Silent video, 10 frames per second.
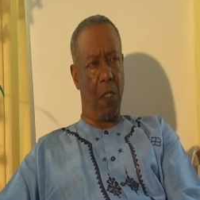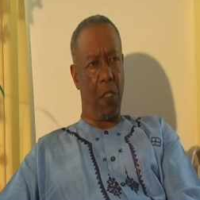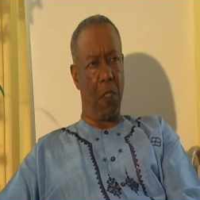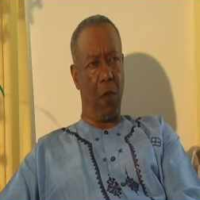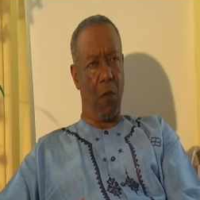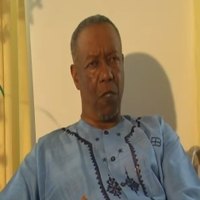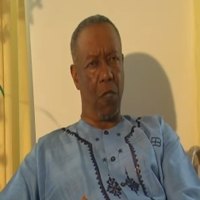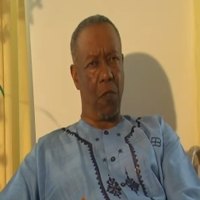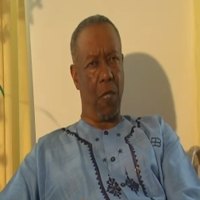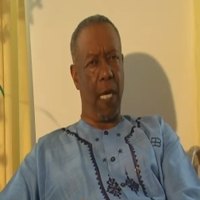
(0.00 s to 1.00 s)
this school
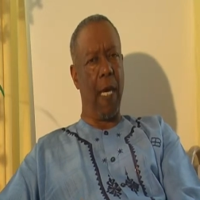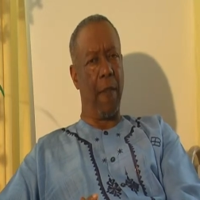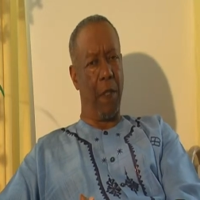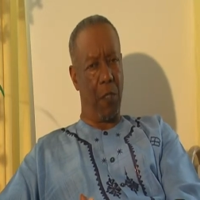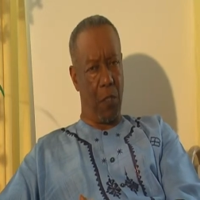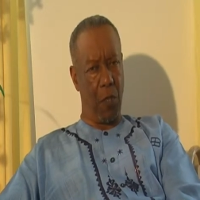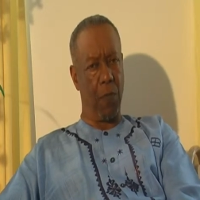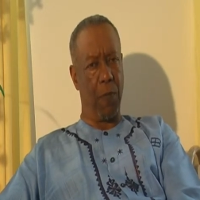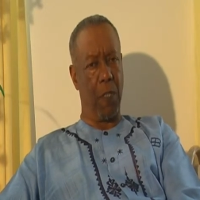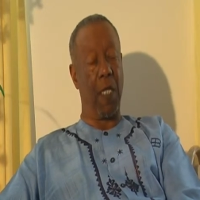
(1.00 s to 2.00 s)
district and this
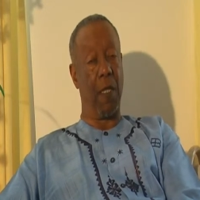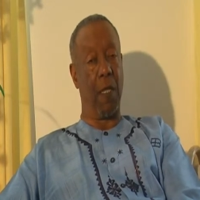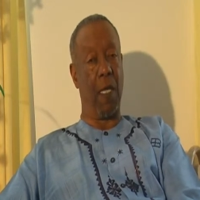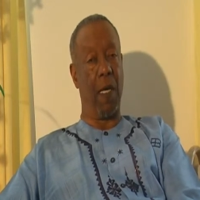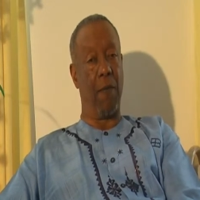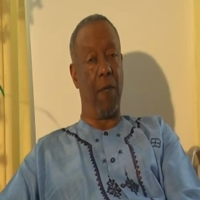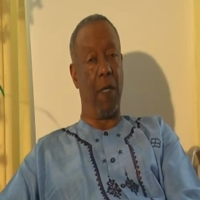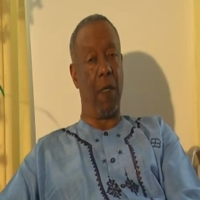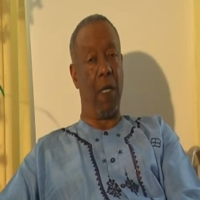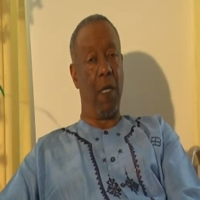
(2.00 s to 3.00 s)
superintendent have
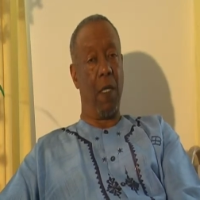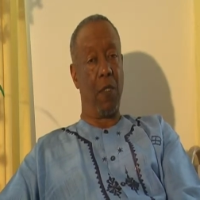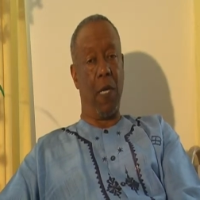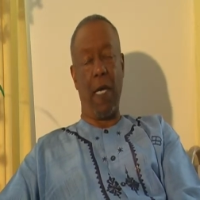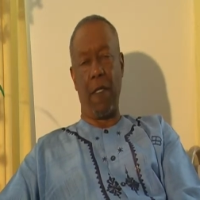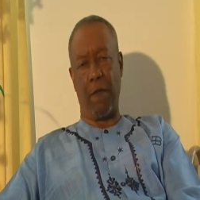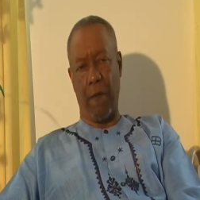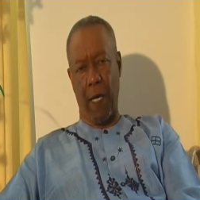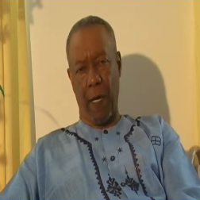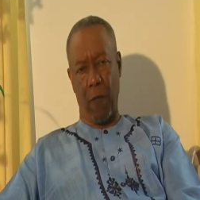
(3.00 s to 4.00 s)
been trying to
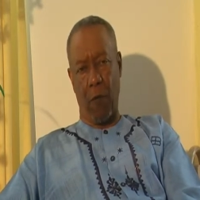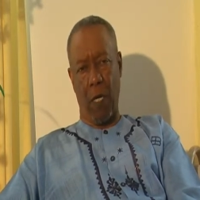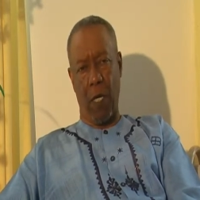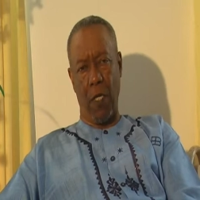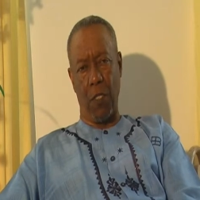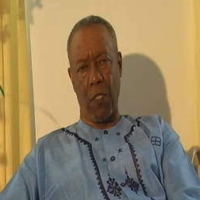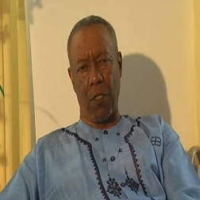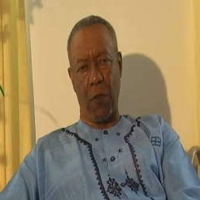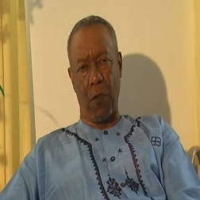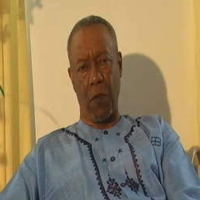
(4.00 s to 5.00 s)
find ways
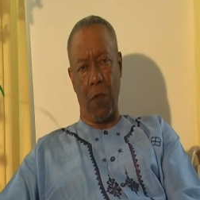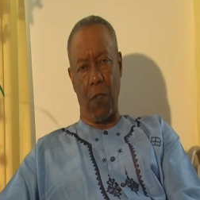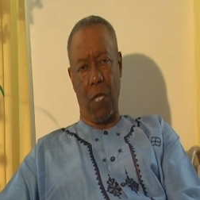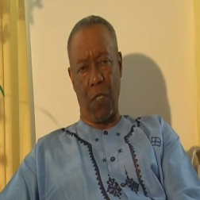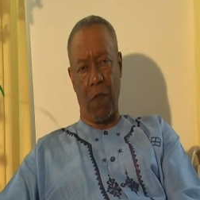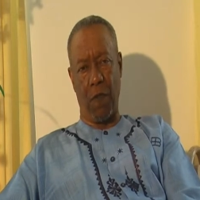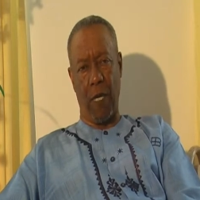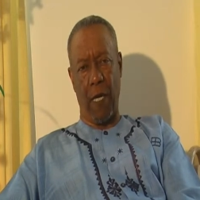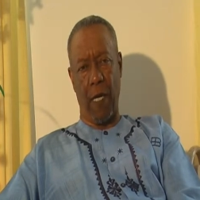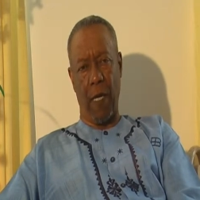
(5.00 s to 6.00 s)
to
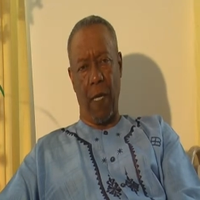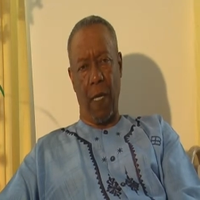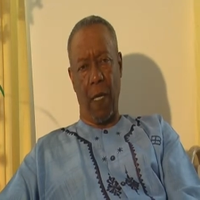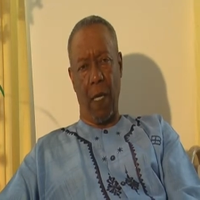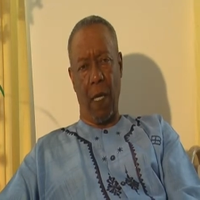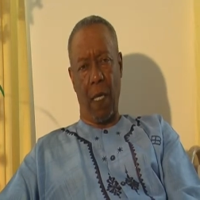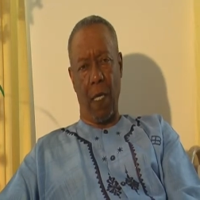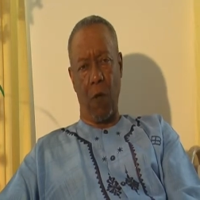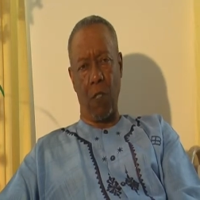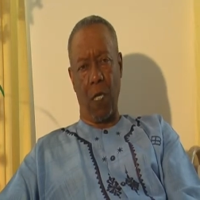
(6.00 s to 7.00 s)
justify uh,
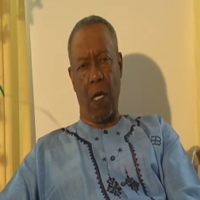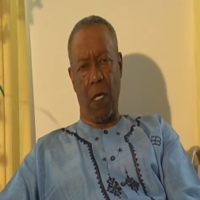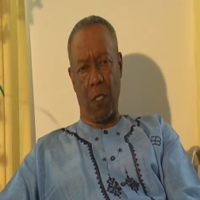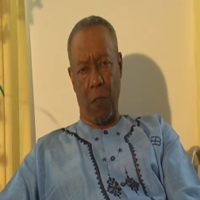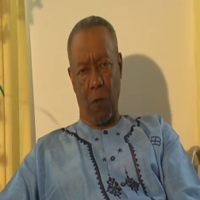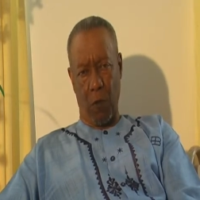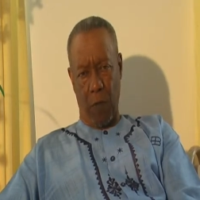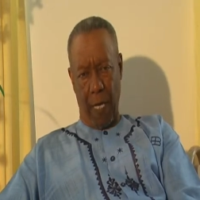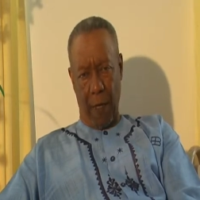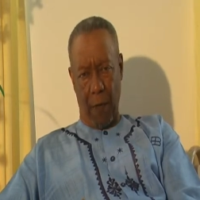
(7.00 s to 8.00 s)
closing our school
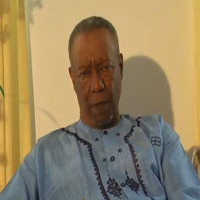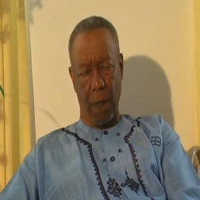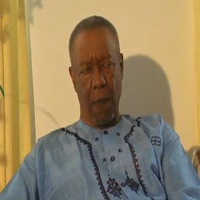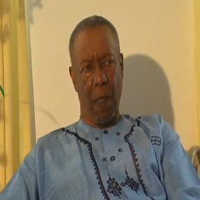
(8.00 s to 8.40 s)
down.